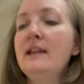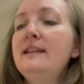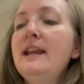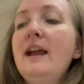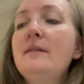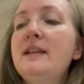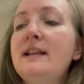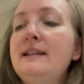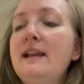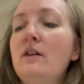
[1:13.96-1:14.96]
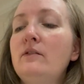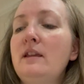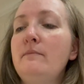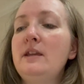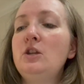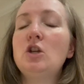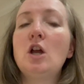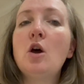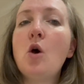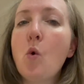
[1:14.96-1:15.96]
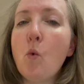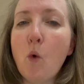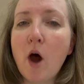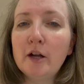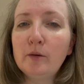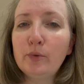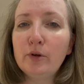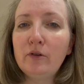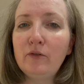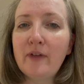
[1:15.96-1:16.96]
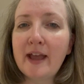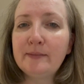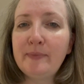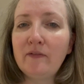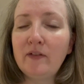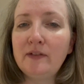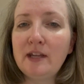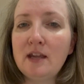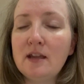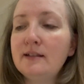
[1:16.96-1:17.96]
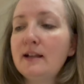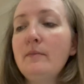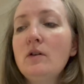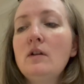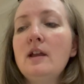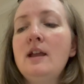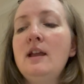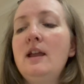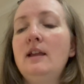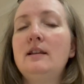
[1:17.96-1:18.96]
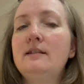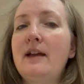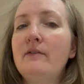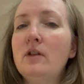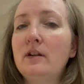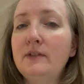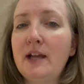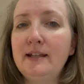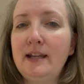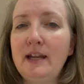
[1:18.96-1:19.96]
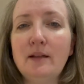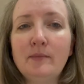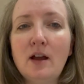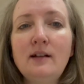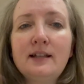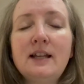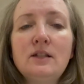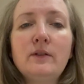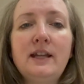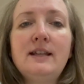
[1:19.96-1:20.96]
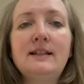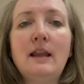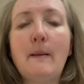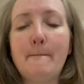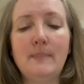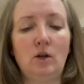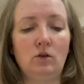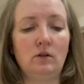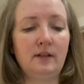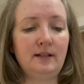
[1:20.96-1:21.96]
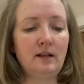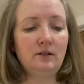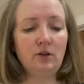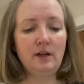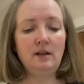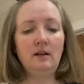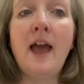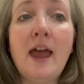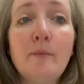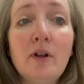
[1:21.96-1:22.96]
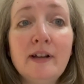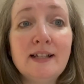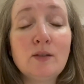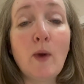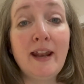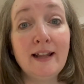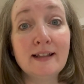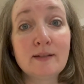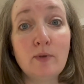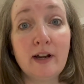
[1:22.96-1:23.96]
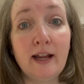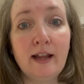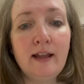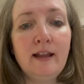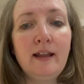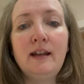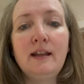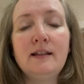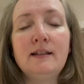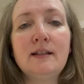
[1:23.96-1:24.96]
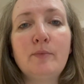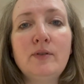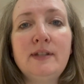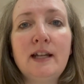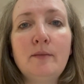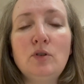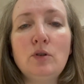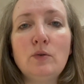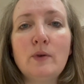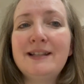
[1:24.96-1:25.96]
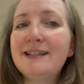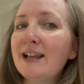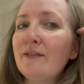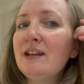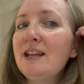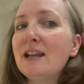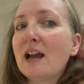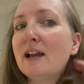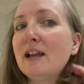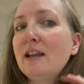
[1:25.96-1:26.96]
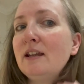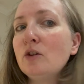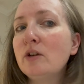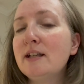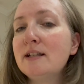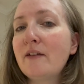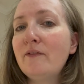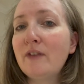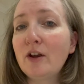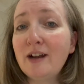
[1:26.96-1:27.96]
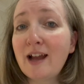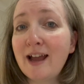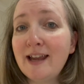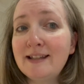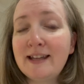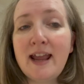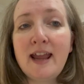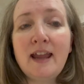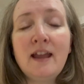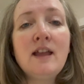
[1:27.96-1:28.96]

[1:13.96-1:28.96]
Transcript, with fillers: Today I am testing out the Missha Waterproof SPF 50 Sun Milk. It does have a lot of titanium dioxide, so it is a mineral sunscreen. And I'm already sweating this morning. It is supposed to get up to 79 degrees Fahrenheit today,